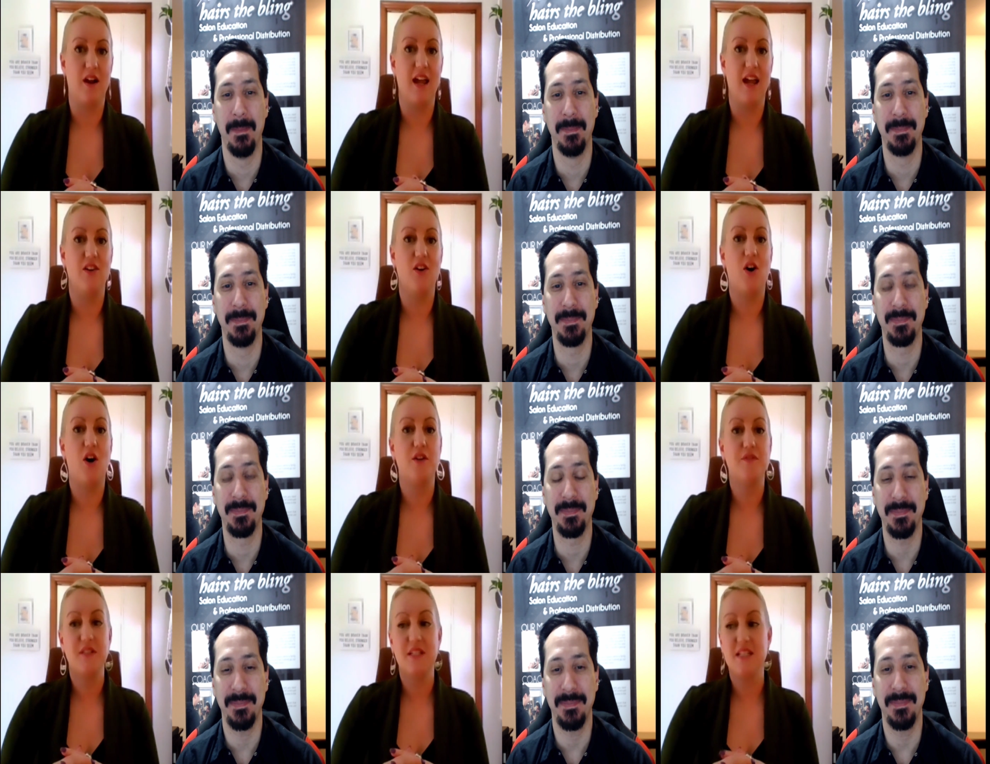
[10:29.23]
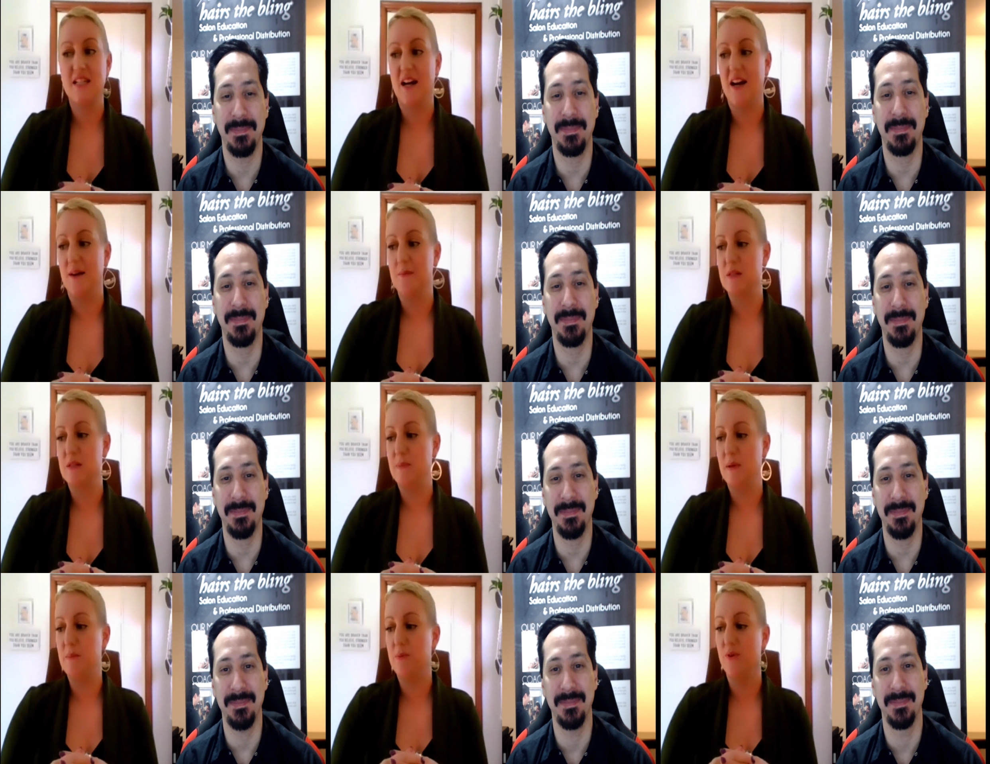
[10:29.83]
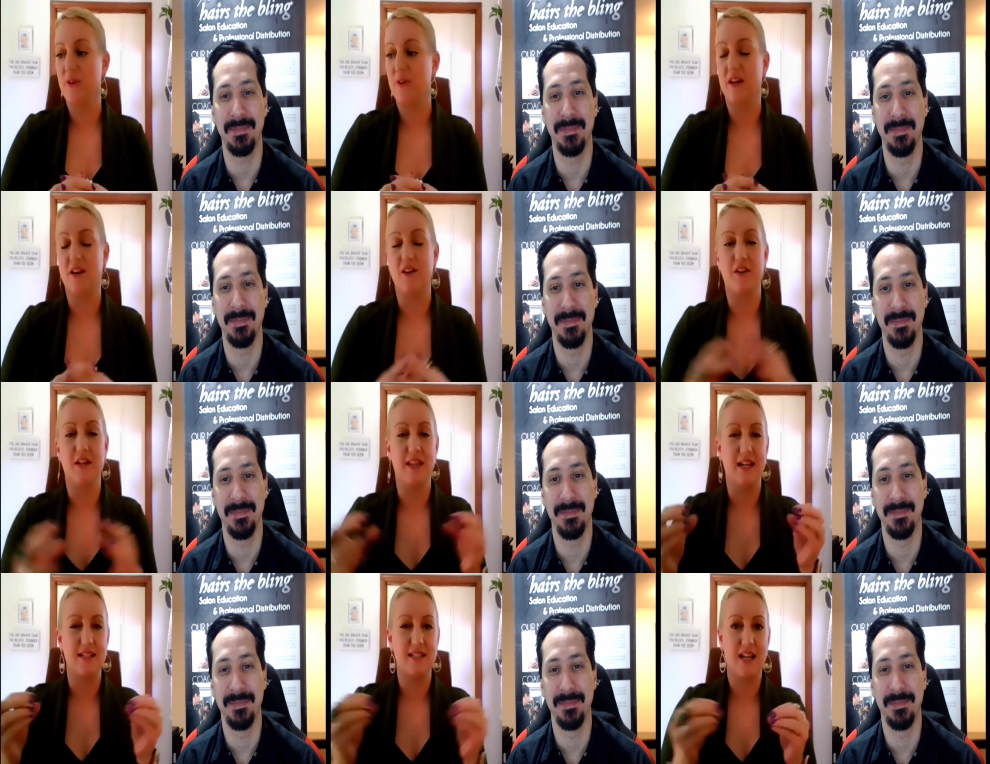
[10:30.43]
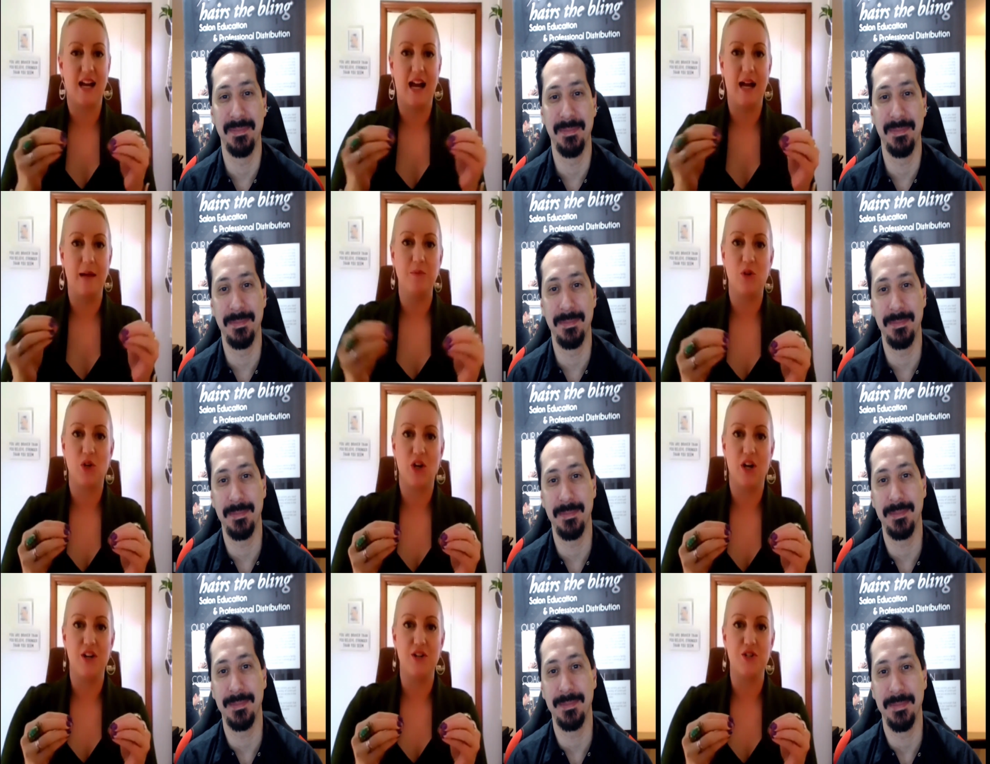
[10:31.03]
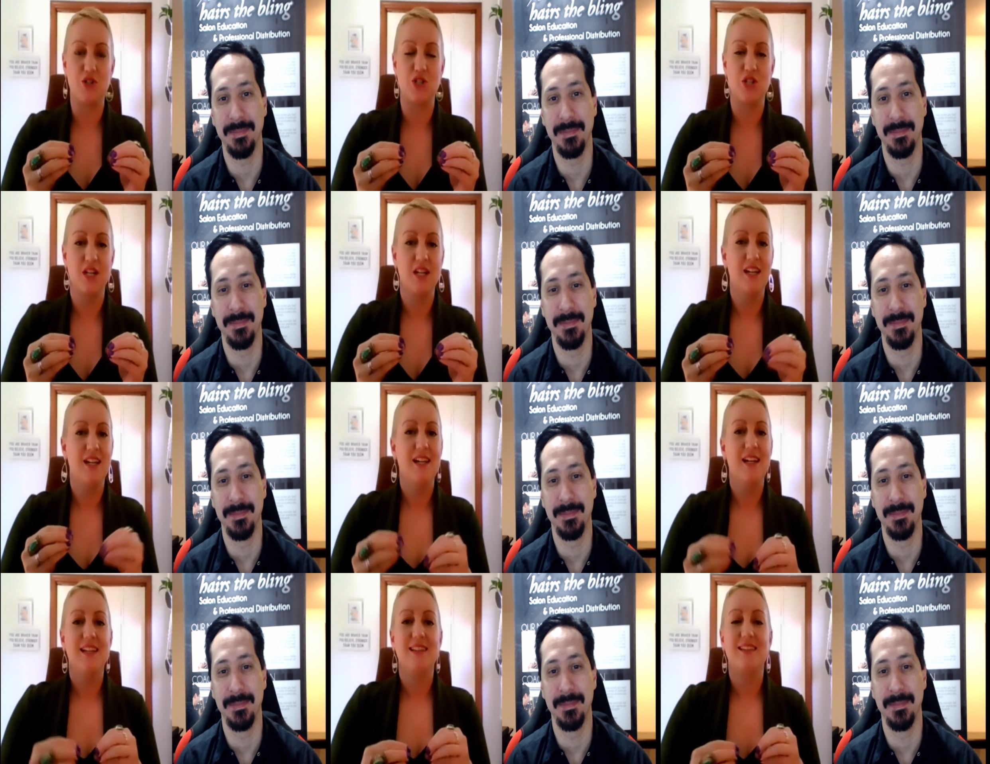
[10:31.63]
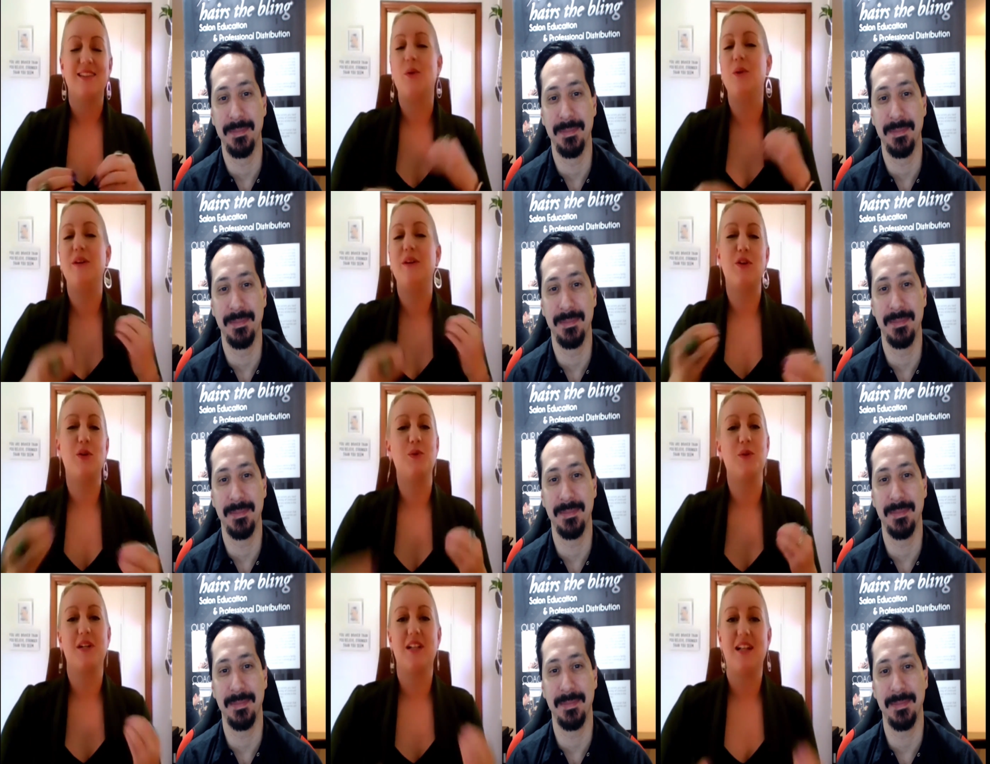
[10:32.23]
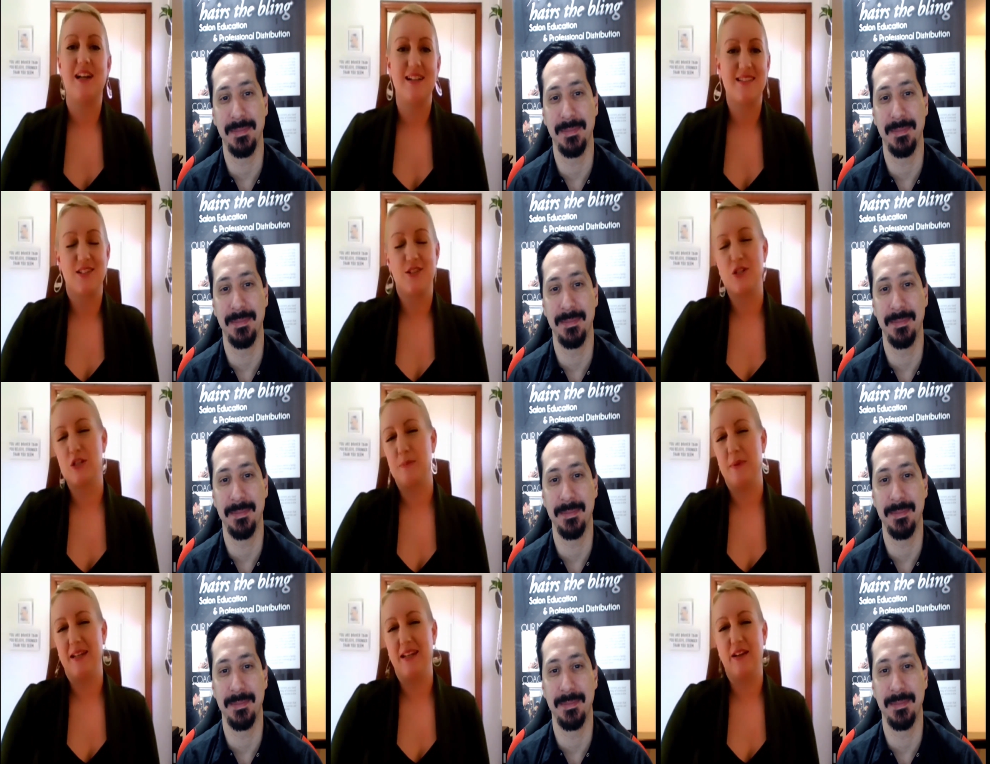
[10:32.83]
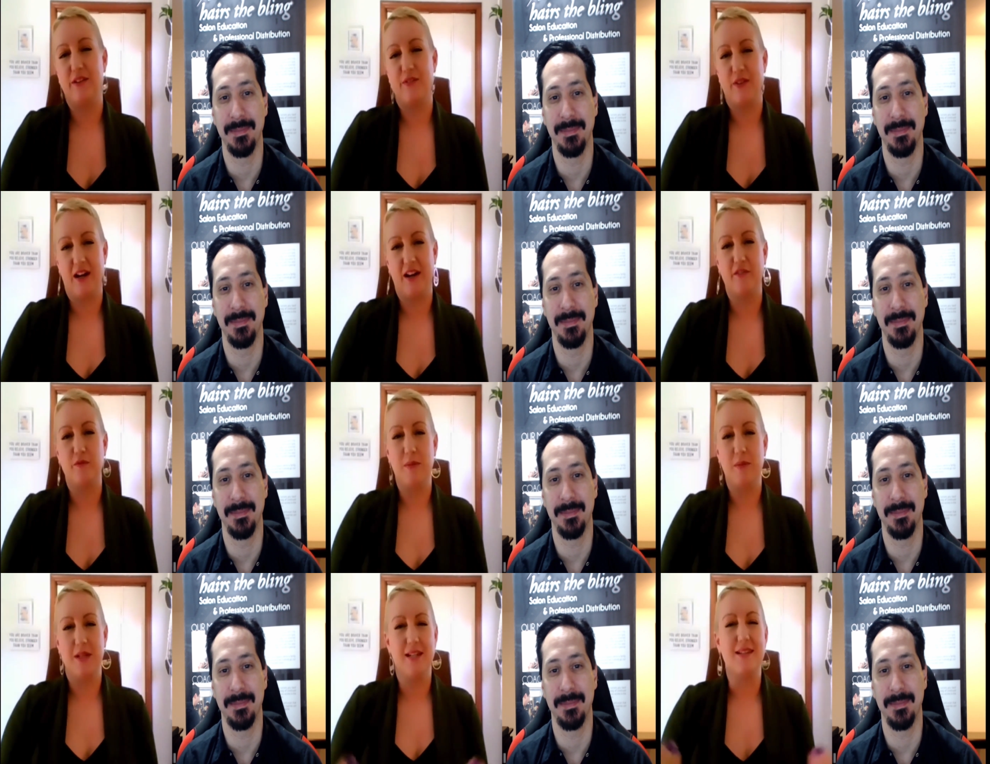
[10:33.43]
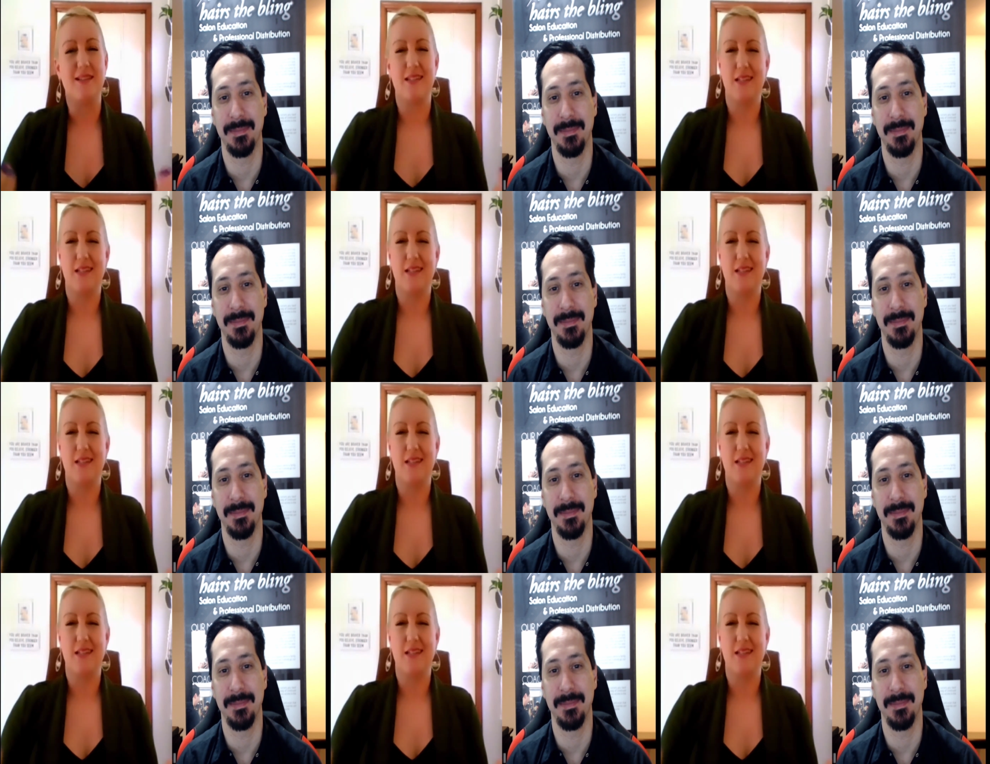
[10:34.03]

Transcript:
Speaker 1: And oftentimes, people that are in that time crunch, don't even realize they're spending five minutes